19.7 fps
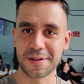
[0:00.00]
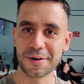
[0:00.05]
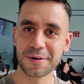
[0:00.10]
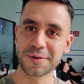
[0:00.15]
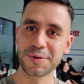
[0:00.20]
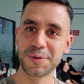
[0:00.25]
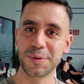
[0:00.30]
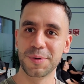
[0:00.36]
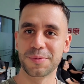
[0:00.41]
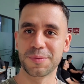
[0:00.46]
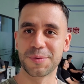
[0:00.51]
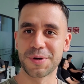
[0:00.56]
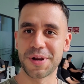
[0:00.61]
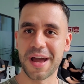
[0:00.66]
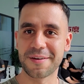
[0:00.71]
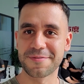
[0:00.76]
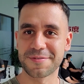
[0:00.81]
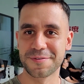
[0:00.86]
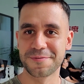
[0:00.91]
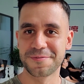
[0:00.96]
Oh, cool, we
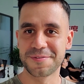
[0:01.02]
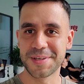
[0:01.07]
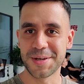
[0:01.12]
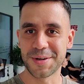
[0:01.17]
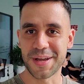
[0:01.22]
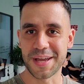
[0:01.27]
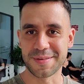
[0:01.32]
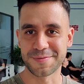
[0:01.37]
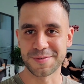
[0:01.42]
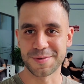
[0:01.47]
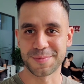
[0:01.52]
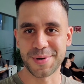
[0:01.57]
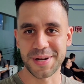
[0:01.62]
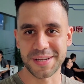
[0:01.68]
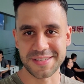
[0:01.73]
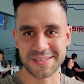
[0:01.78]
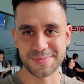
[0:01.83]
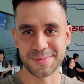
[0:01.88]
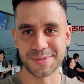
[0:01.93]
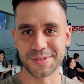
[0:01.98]
have some video games for
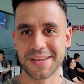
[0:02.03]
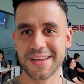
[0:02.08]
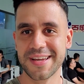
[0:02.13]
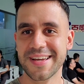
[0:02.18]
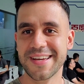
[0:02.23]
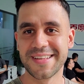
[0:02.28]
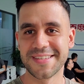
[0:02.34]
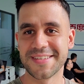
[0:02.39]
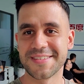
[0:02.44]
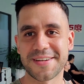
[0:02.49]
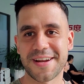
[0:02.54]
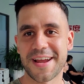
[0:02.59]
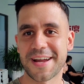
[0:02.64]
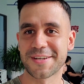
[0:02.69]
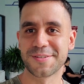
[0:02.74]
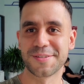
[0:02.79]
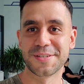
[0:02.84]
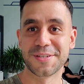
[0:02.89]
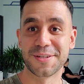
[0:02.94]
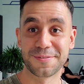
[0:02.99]
practice, but these are
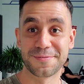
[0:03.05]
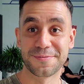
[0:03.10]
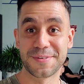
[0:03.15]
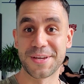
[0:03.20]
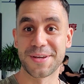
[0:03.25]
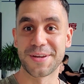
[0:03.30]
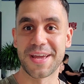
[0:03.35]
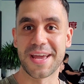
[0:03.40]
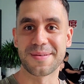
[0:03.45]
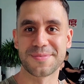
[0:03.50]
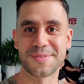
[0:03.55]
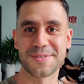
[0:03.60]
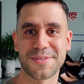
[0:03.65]
actually not video games.